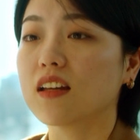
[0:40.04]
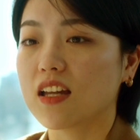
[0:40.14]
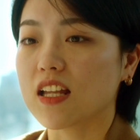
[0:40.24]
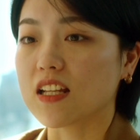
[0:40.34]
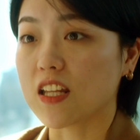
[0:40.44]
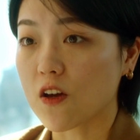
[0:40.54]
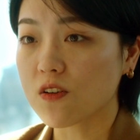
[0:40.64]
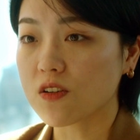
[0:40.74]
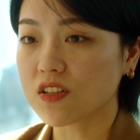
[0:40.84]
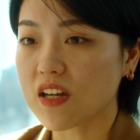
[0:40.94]
and
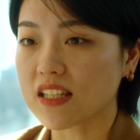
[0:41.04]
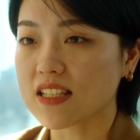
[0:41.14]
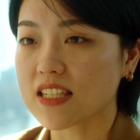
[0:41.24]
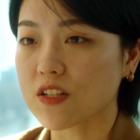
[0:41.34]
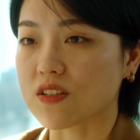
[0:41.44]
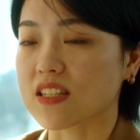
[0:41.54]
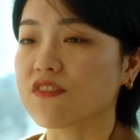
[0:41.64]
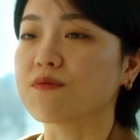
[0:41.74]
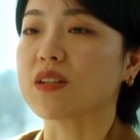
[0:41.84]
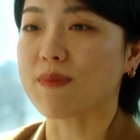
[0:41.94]
from chemical
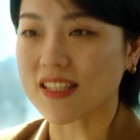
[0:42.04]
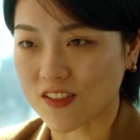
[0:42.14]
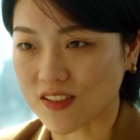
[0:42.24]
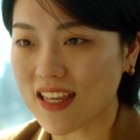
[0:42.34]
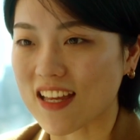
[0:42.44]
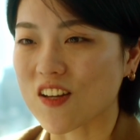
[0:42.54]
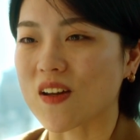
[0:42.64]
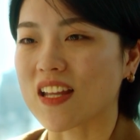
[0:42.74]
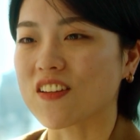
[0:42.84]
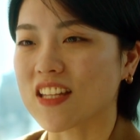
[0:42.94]
side to
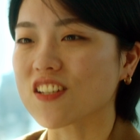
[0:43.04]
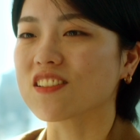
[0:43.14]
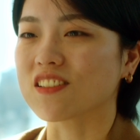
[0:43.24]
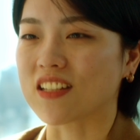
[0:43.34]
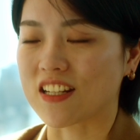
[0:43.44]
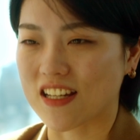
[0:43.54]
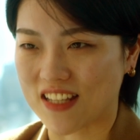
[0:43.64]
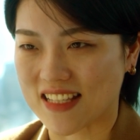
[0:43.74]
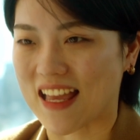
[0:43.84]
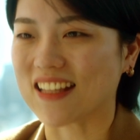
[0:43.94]
energy and
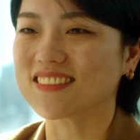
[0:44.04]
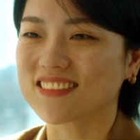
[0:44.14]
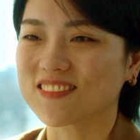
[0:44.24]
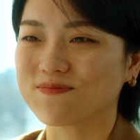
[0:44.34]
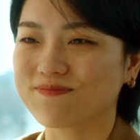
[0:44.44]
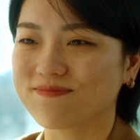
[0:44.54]
infrastructure